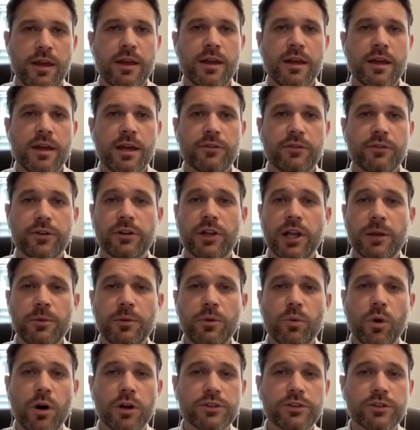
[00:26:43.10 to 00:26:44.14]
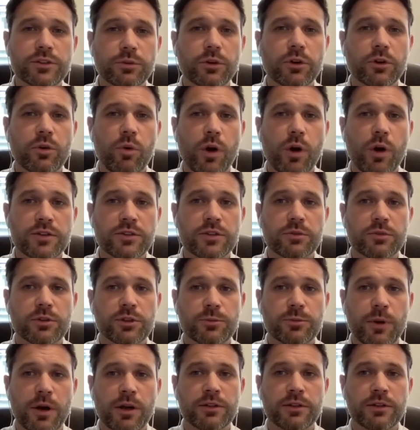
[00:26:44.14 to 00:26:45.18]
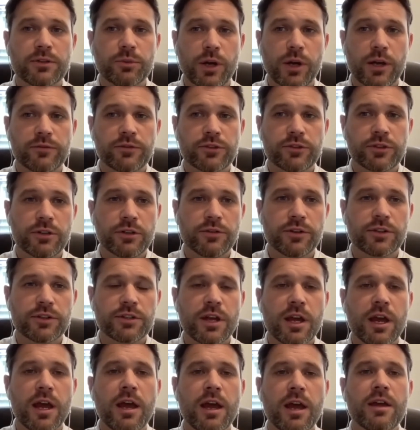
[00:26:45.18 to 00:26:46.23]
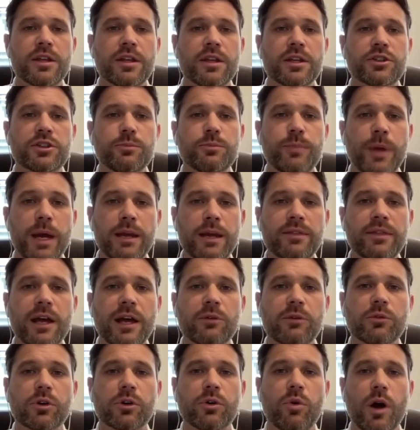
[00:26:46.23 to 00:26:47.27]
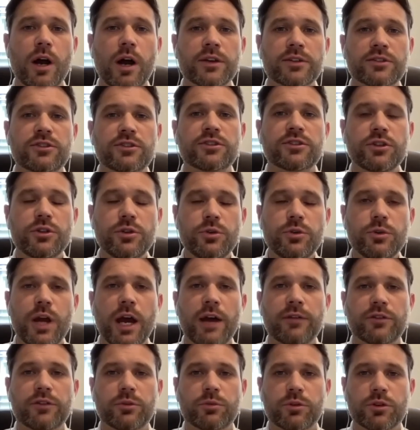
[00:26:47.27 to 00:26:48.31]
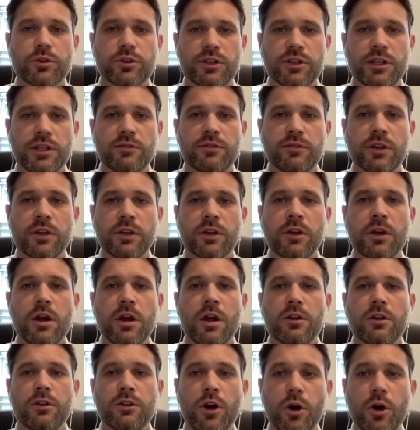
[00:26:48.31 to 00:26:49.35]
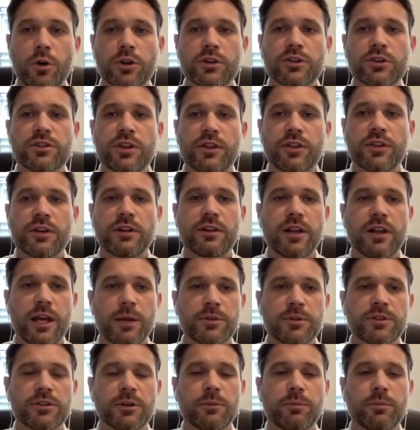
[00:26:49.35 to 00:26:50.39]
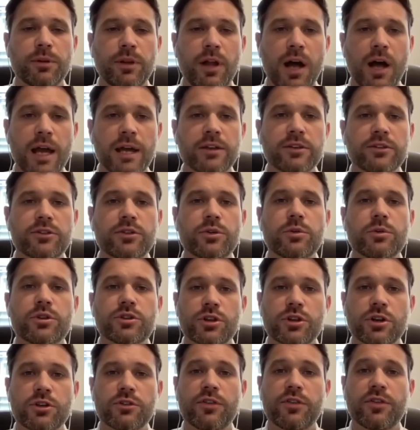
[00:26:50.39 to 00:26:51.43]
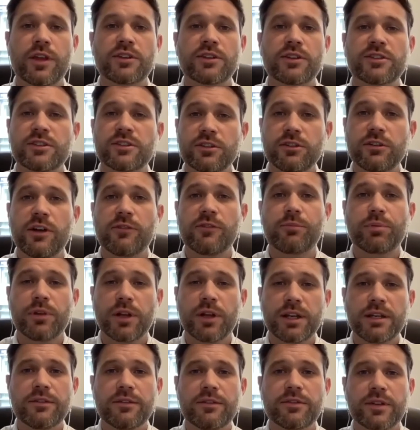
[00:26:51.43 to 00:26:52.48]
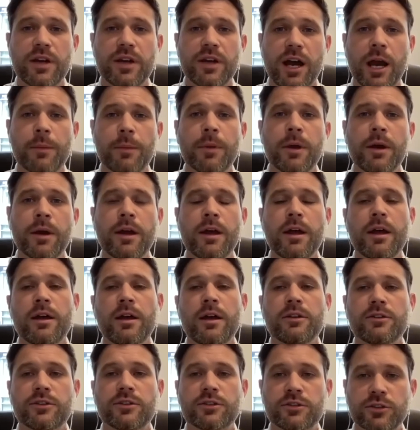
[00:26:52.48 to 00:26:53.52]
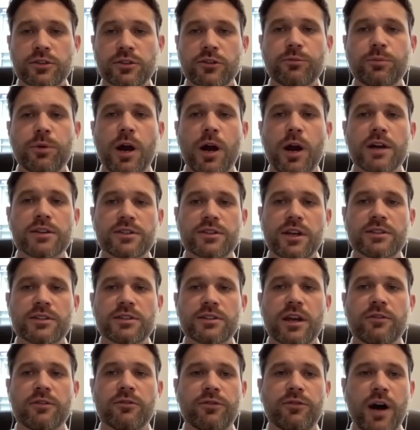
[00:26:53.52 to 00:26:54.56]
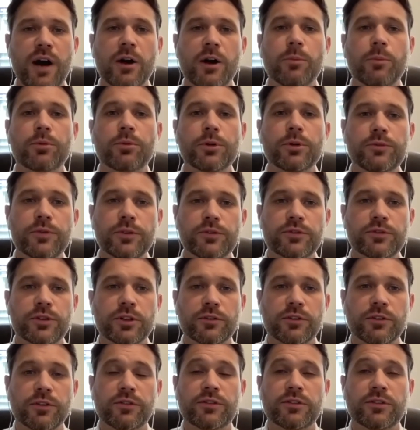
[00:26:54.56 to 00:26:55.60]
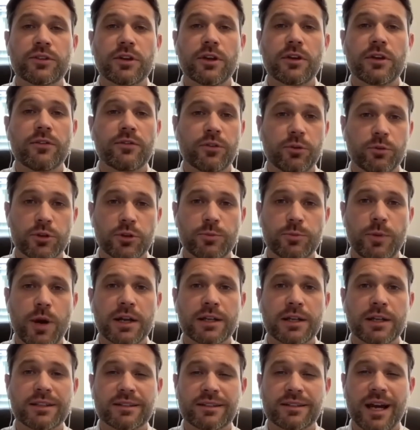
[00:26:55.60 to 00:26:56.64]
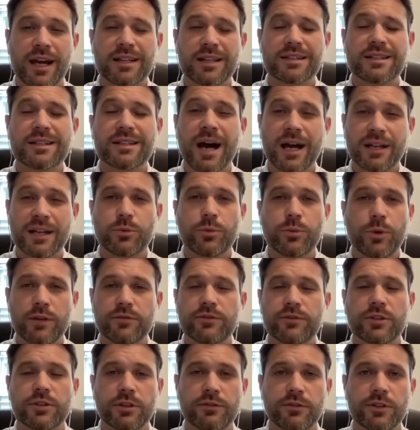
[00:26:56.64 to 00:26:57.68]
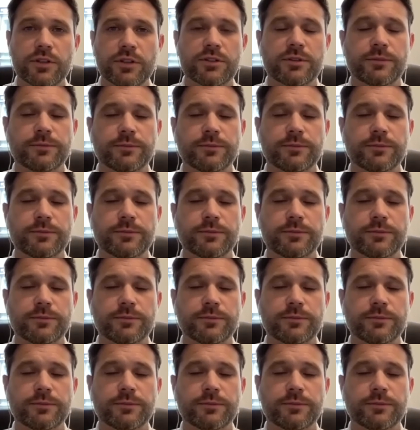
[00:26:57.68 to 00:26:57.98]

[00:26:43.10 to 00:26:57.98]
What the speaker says: If a claimant wants to request the respondent to waive service, they should make that request soon after receiving notice that the claim is compliant to ensure that they still have plenty of time to serve process and file proof of service if the respondent decides not to waive service.